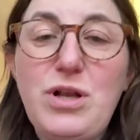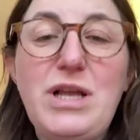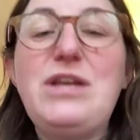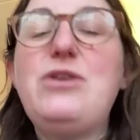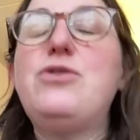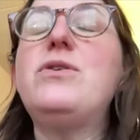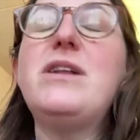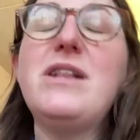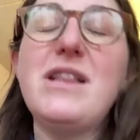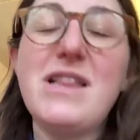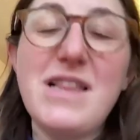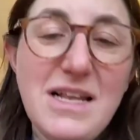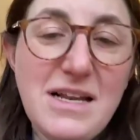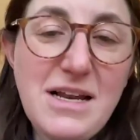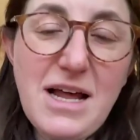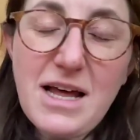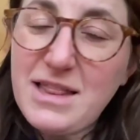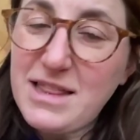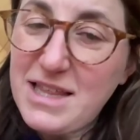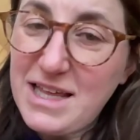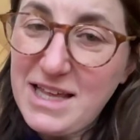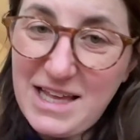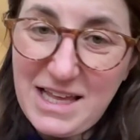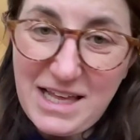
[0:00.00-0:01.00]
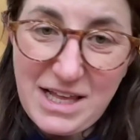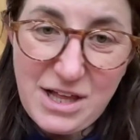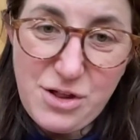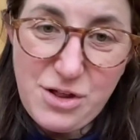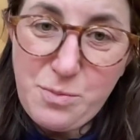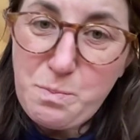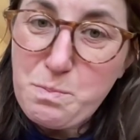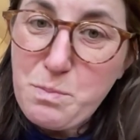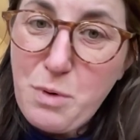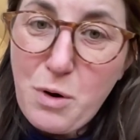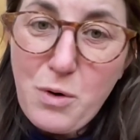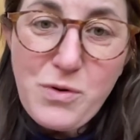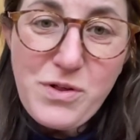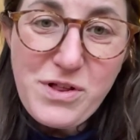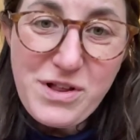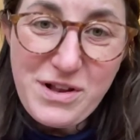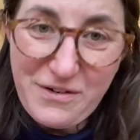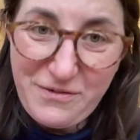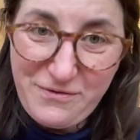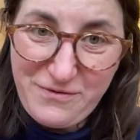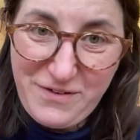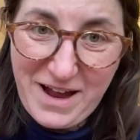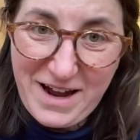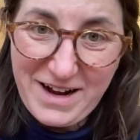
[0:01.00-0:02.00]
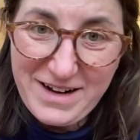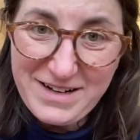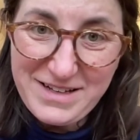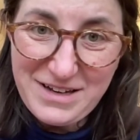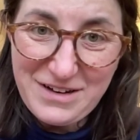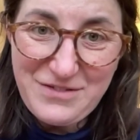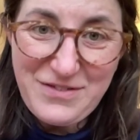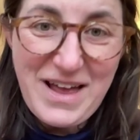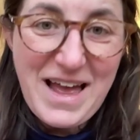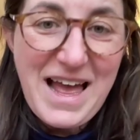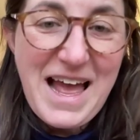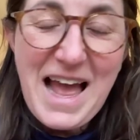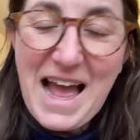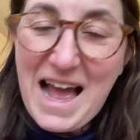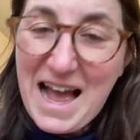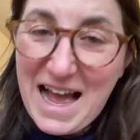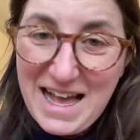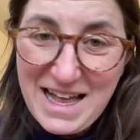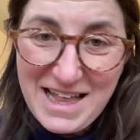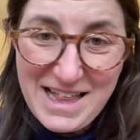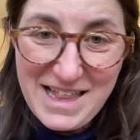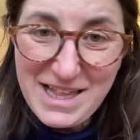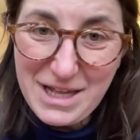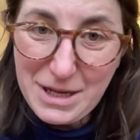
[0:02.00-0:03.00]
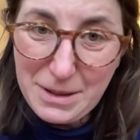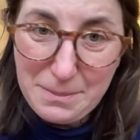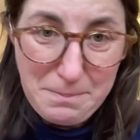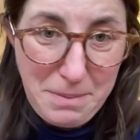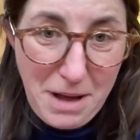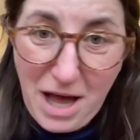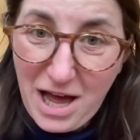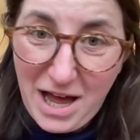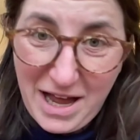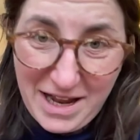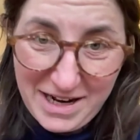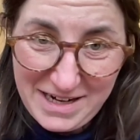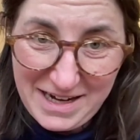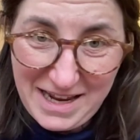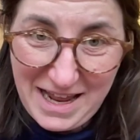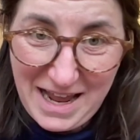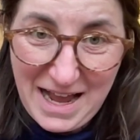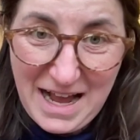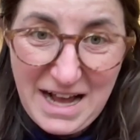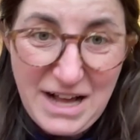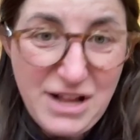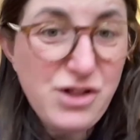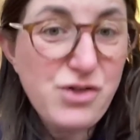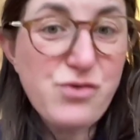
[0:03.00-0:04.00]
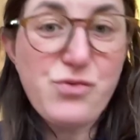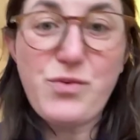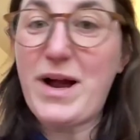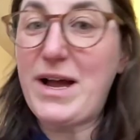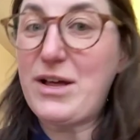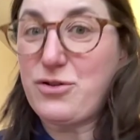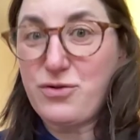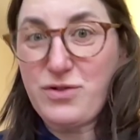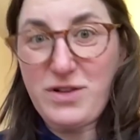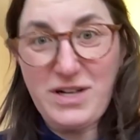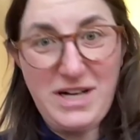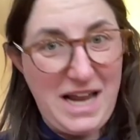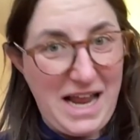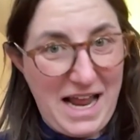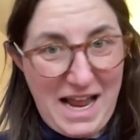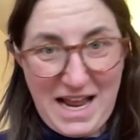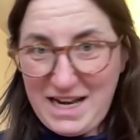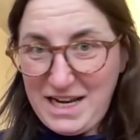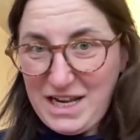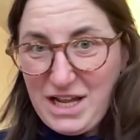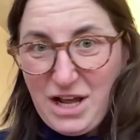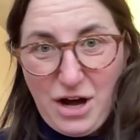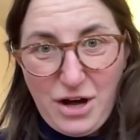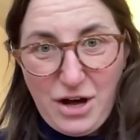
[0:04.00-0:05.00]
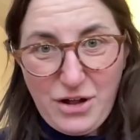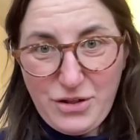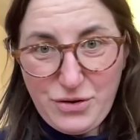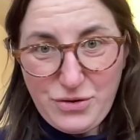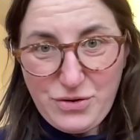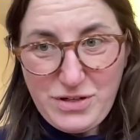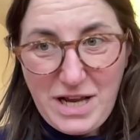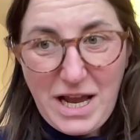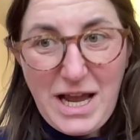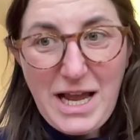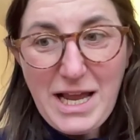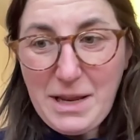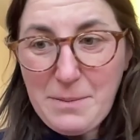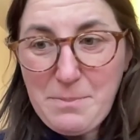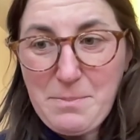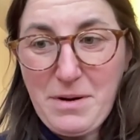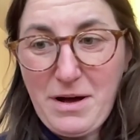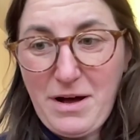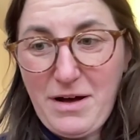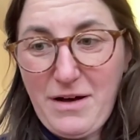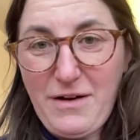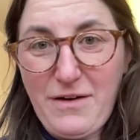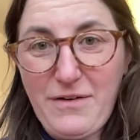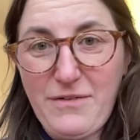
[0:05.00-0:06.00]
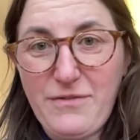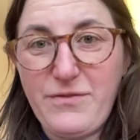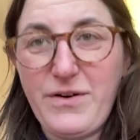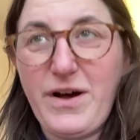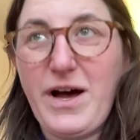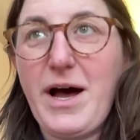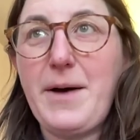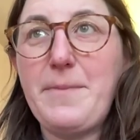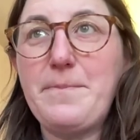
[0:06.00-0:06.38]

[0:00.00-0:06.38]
You Didn't See Nothing is most effective as a podcast rather than any other type of